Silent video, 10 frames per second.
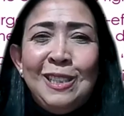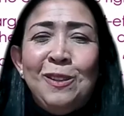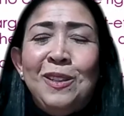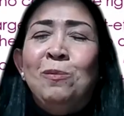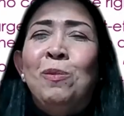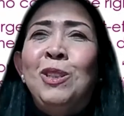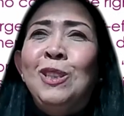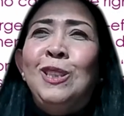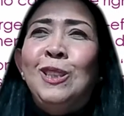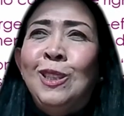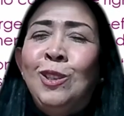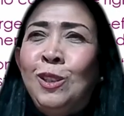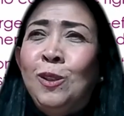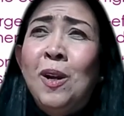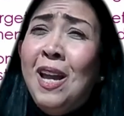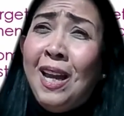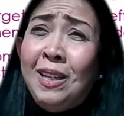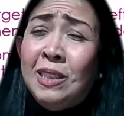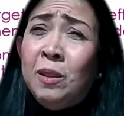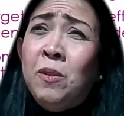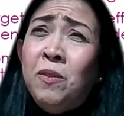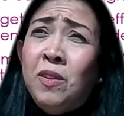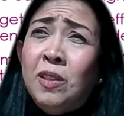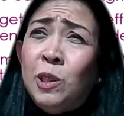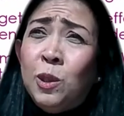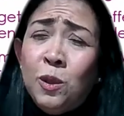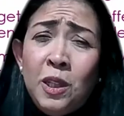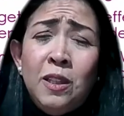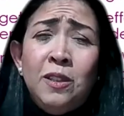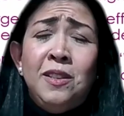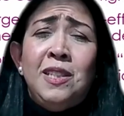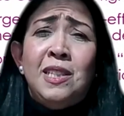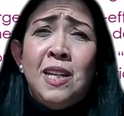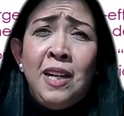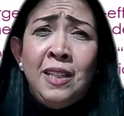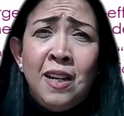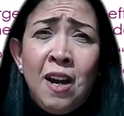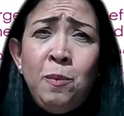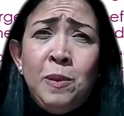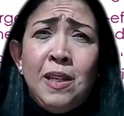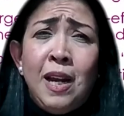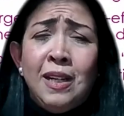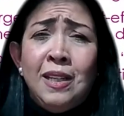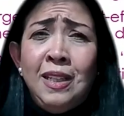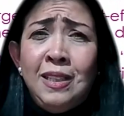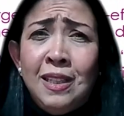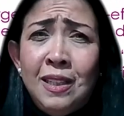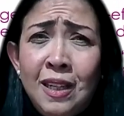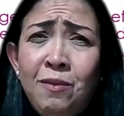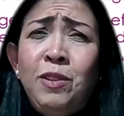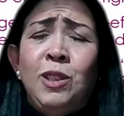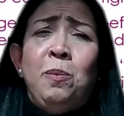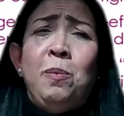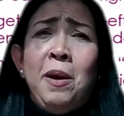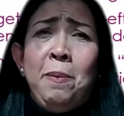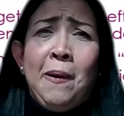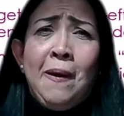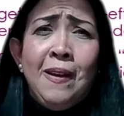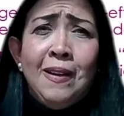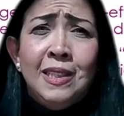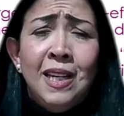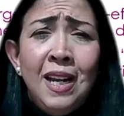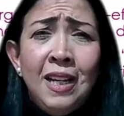So as much as you can do, and some of the circular design and upcycling to leverage the byproducts